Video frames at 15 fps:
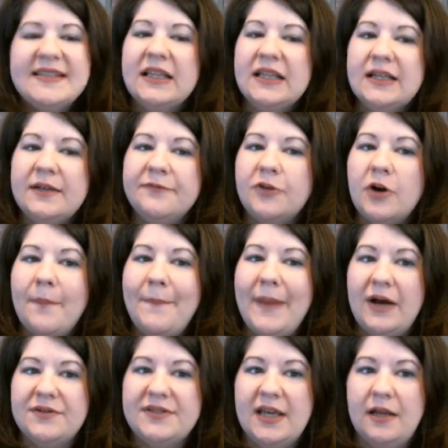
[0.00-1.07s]
selling them for
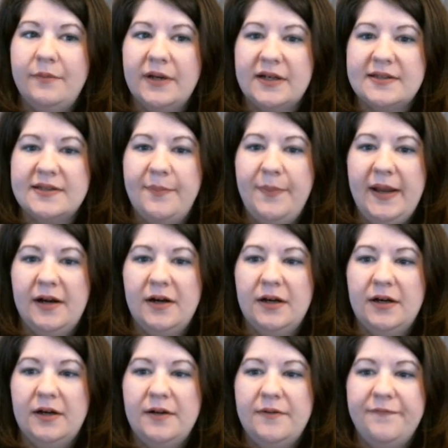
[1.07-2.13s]
about ten bucks a
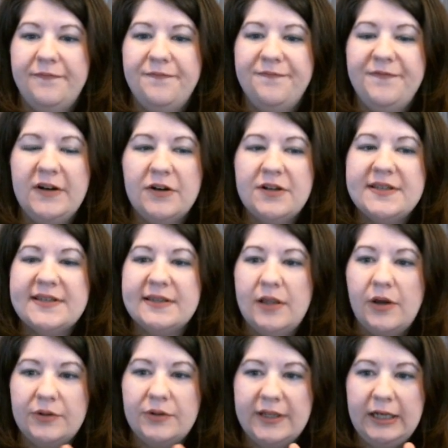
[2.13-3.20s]
pair, very
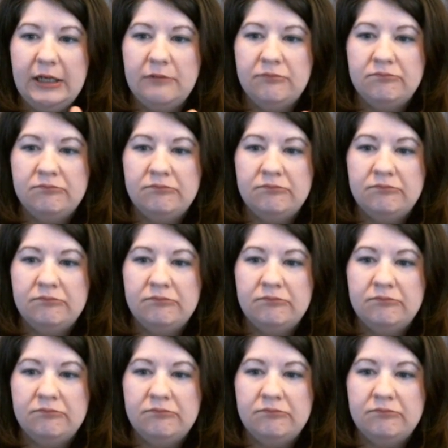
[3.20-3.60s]
slowly.